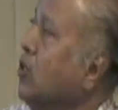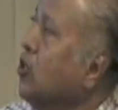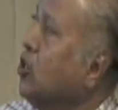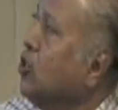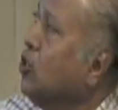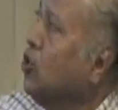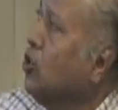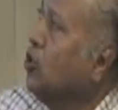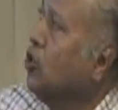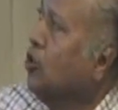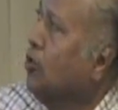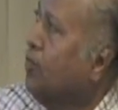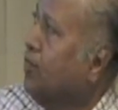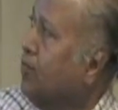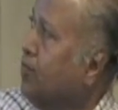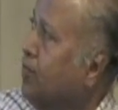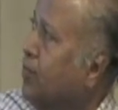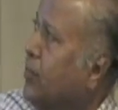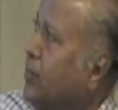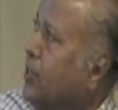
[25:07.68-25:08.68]
So
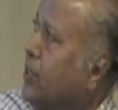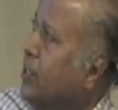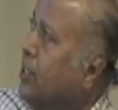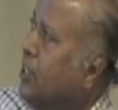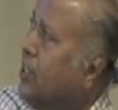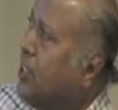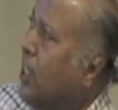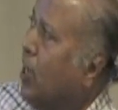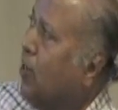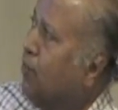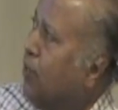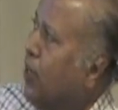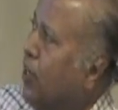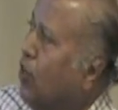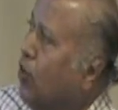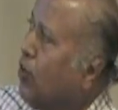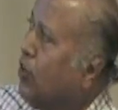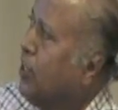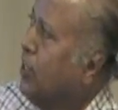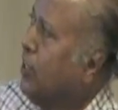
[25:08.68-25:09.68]
this
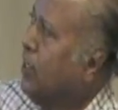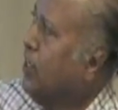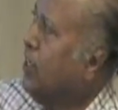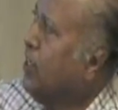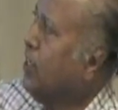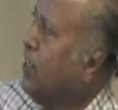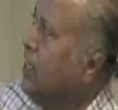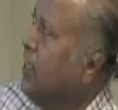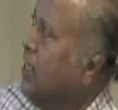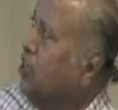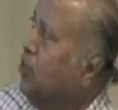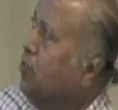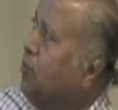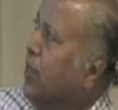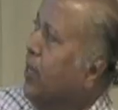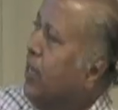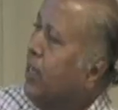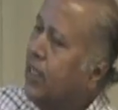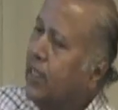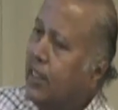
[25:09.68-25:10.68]
aflatoxin in
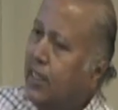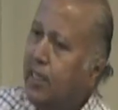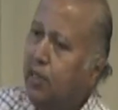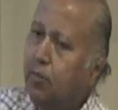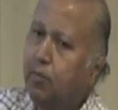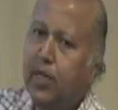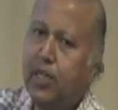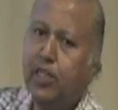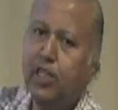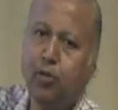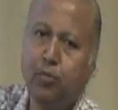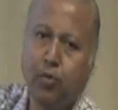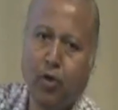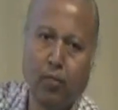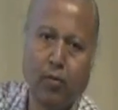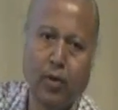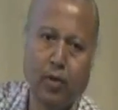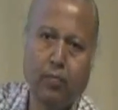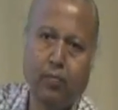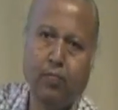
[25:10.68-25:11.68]
milk is a major
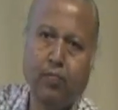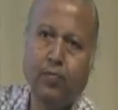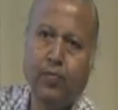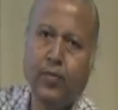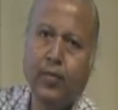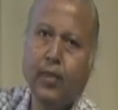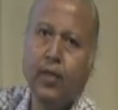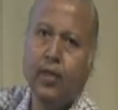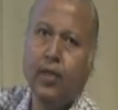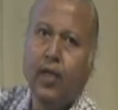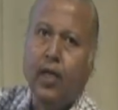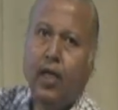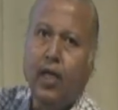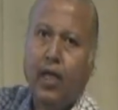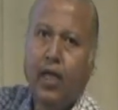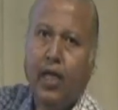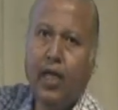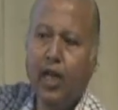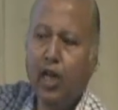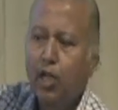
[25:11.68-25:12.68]
problem.
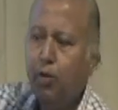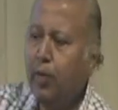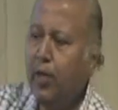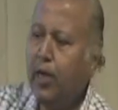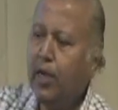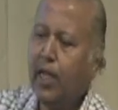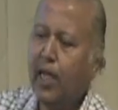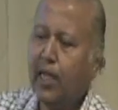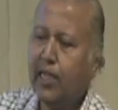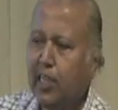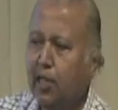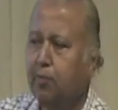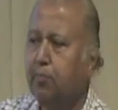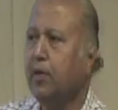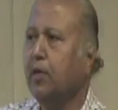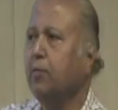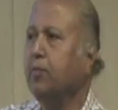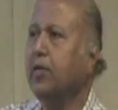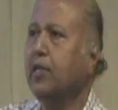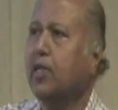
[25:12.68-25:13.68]
Any milk, except
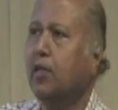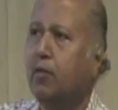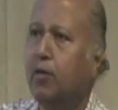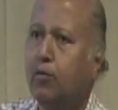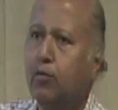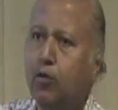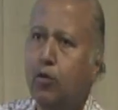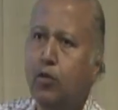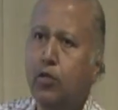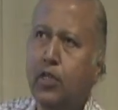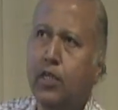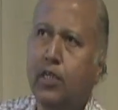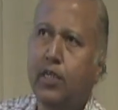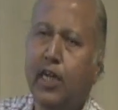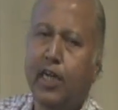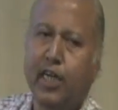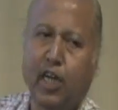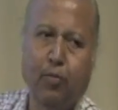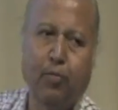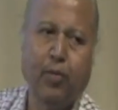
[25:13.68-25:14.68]
maybe some of those
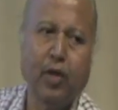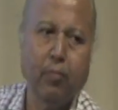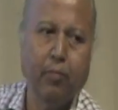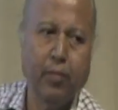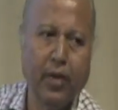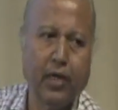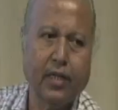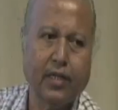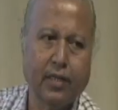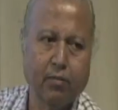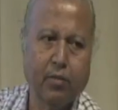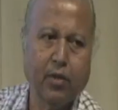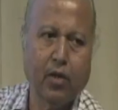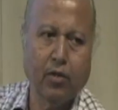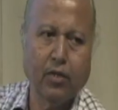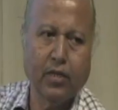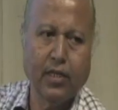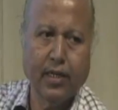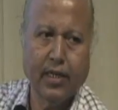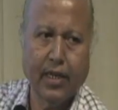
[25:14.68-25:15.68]
Tetra Pak milks,
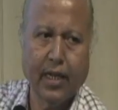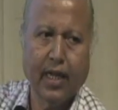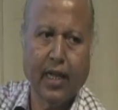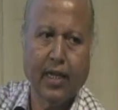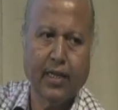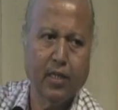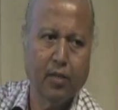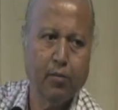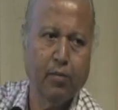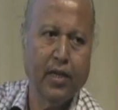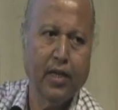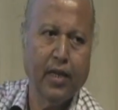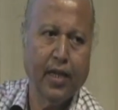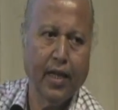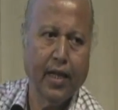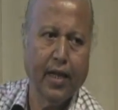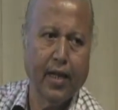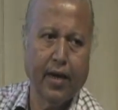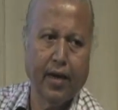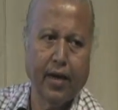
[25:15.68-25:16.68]
because they take extremely
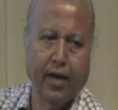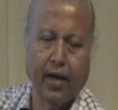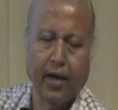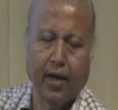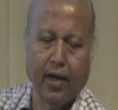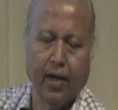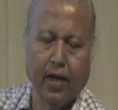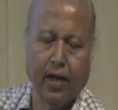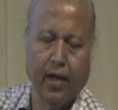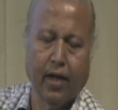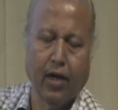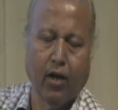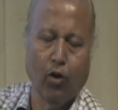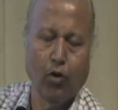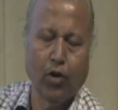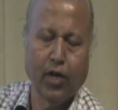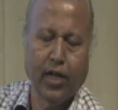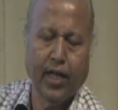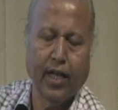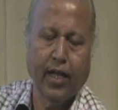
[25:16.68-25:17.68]

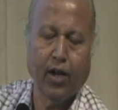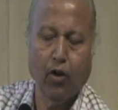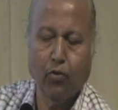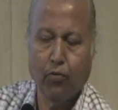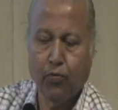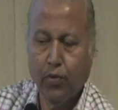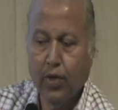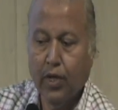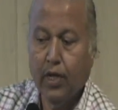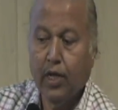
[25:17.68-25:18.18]
good care of